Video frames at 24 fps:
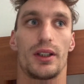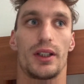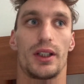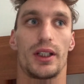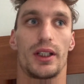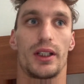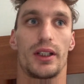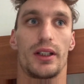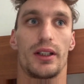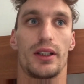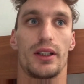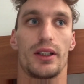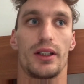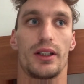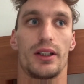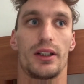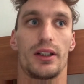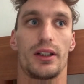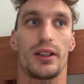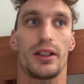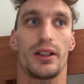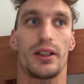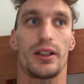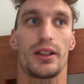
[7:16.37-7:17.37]
And
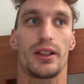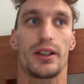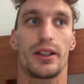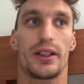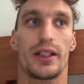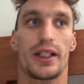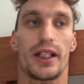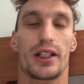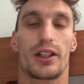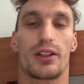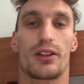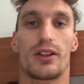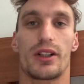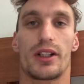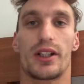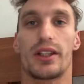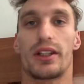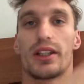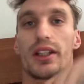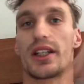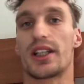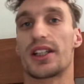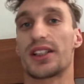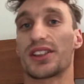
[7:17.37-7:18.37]
that kind of
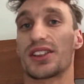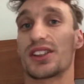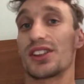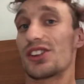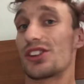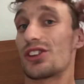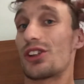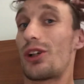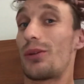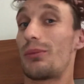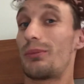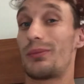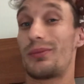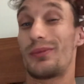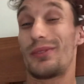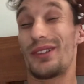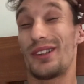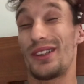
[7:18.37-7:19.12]
thing has to stop.